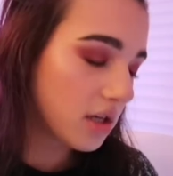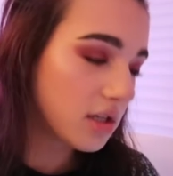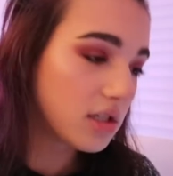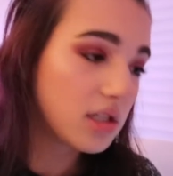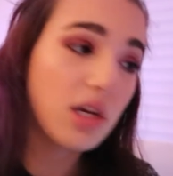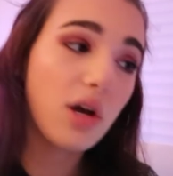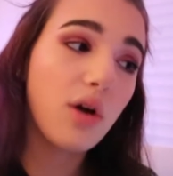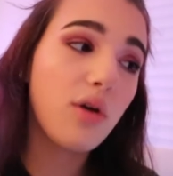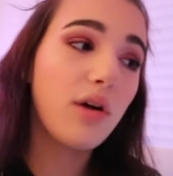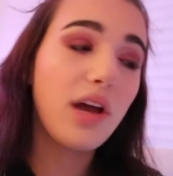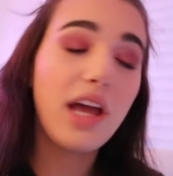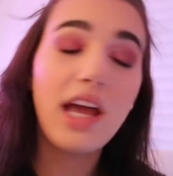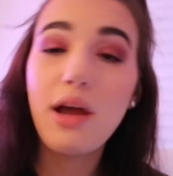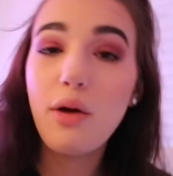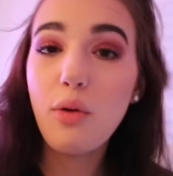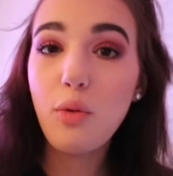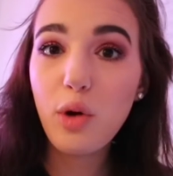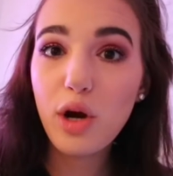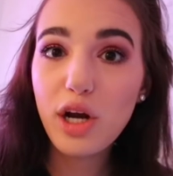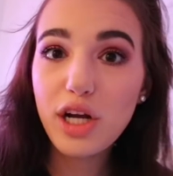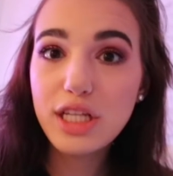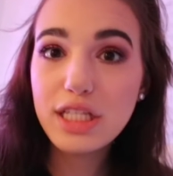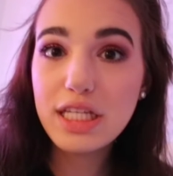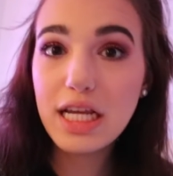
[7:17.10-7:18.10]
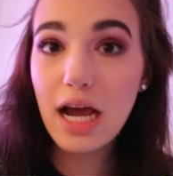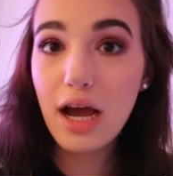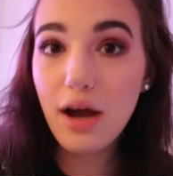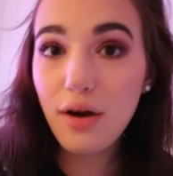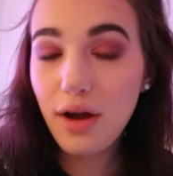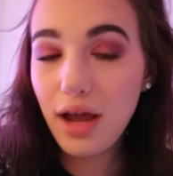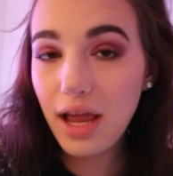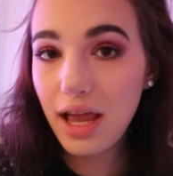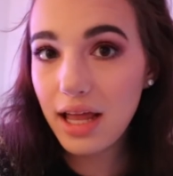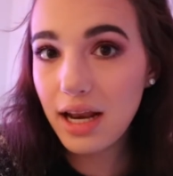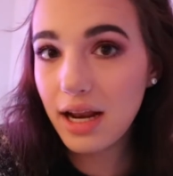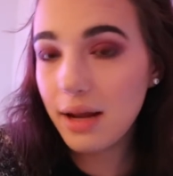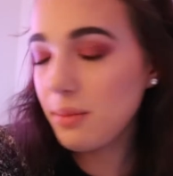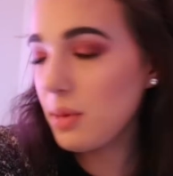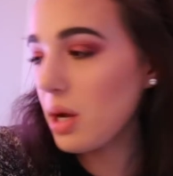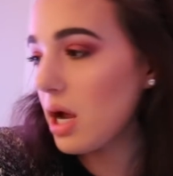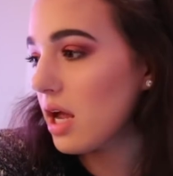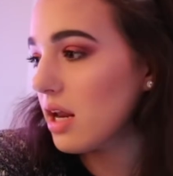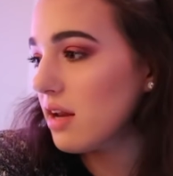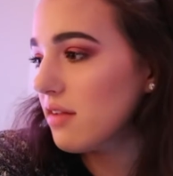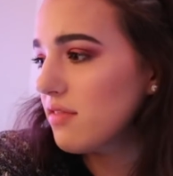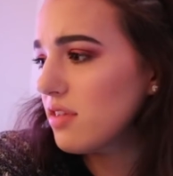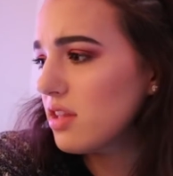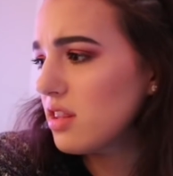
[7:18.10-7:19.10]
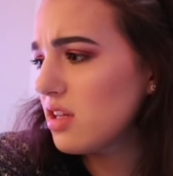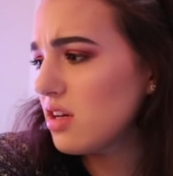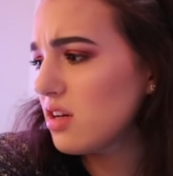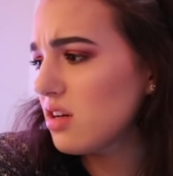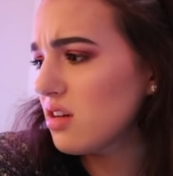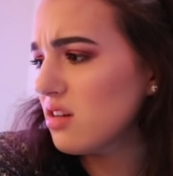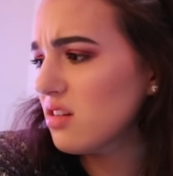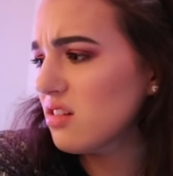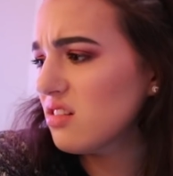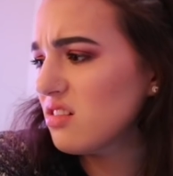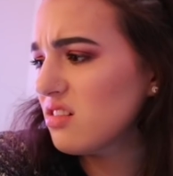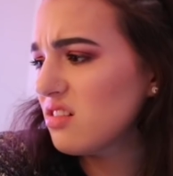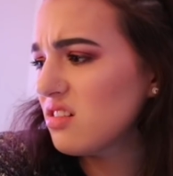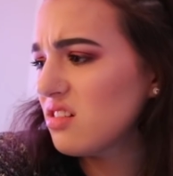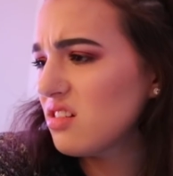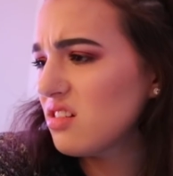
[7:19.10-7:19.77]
So it worked out, and I'm kind of in the